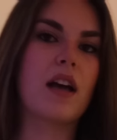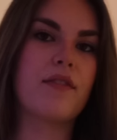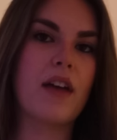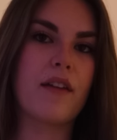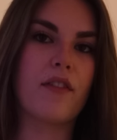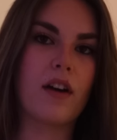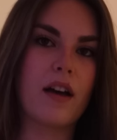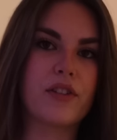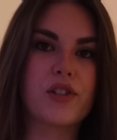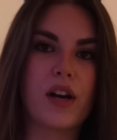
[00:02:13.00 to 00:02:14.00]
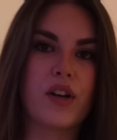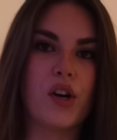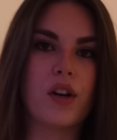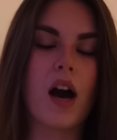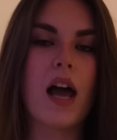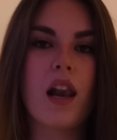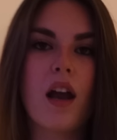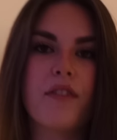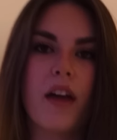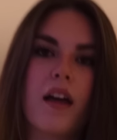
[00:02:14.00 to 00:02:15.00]
I've ever, ever tried on. I
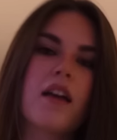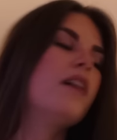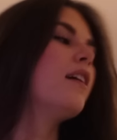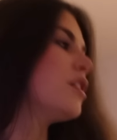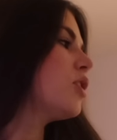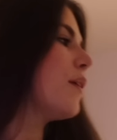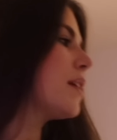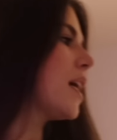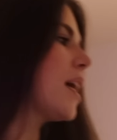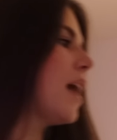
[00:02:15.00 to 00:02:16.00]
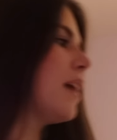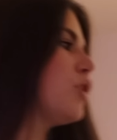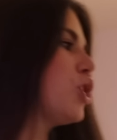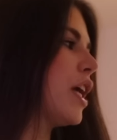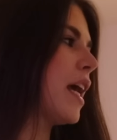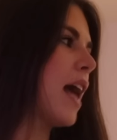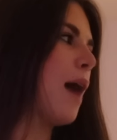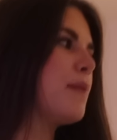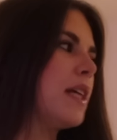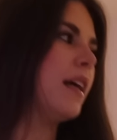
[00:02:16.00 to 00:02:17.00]
love it. So it's like a cheer
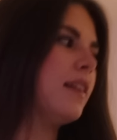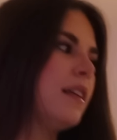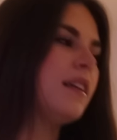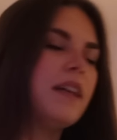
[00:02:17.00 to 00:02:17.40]
captain